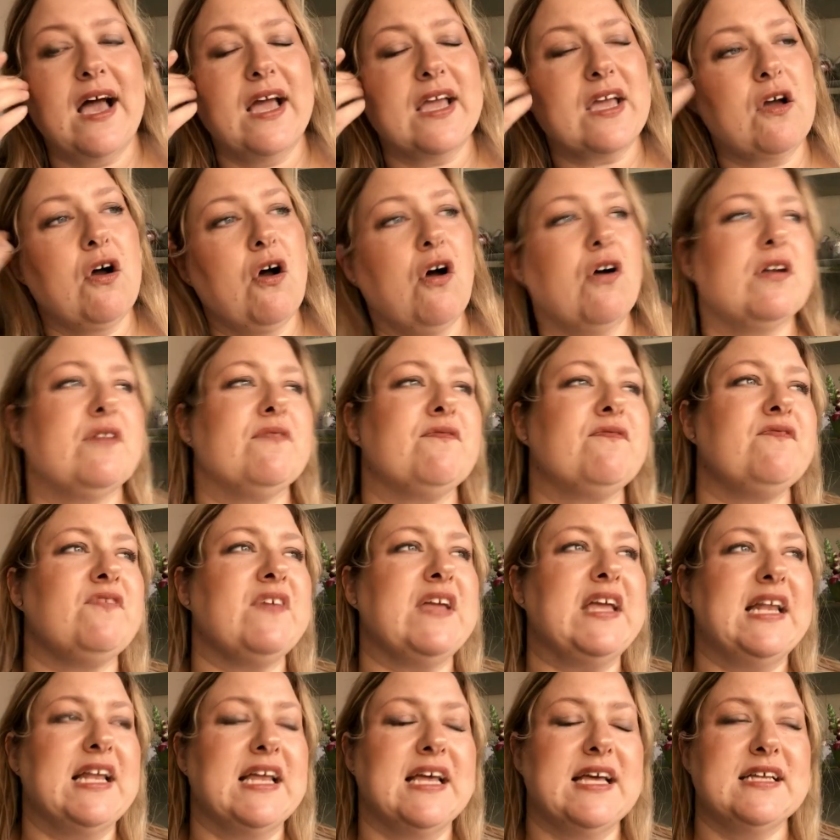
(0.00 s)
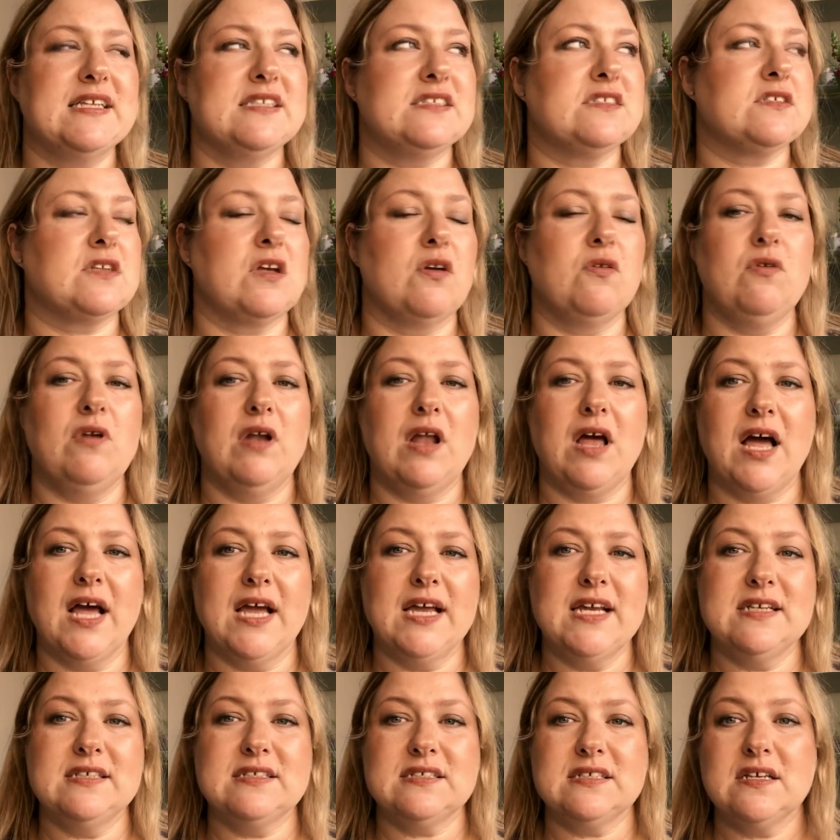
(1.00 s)
I can't feel it, it's so
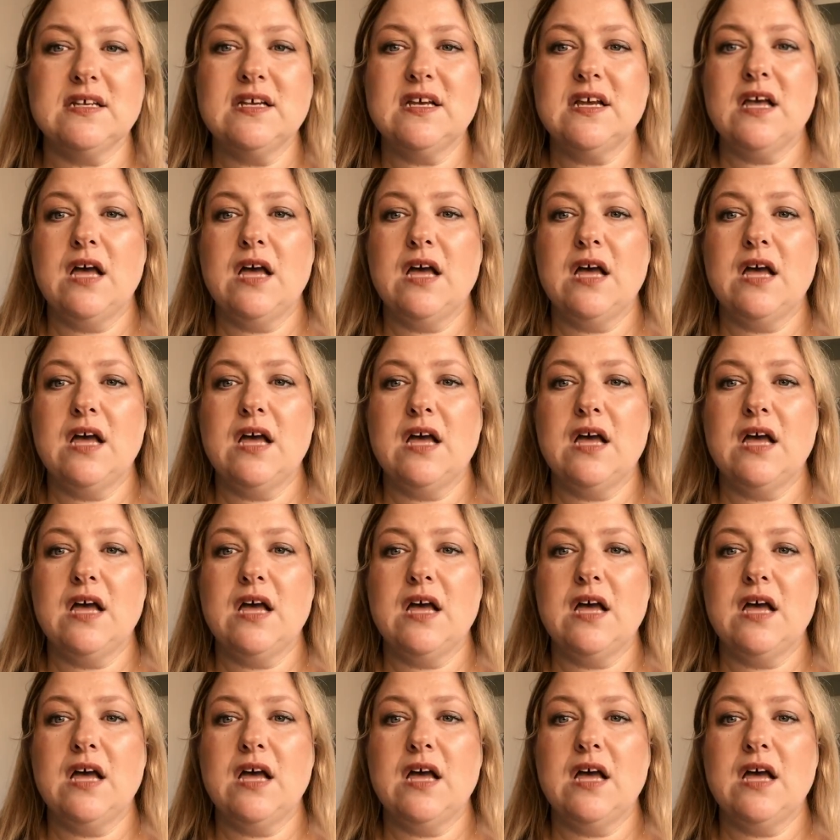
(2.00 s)
light.